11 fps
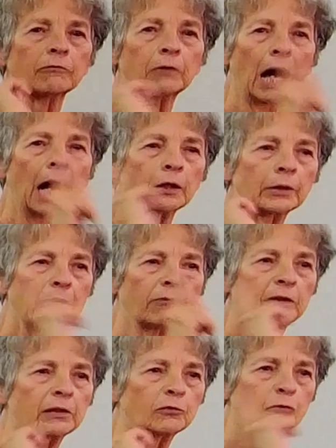of God and give
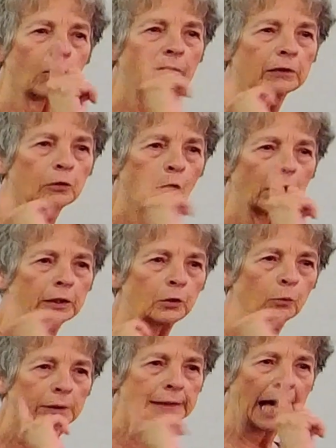you the joy of the Lord, and you
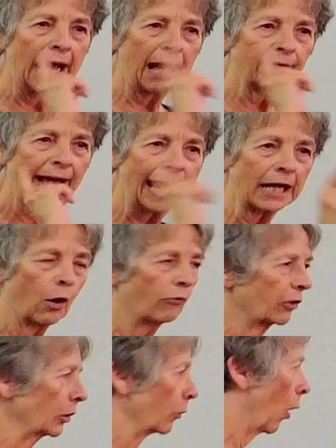will not have a hangover, and you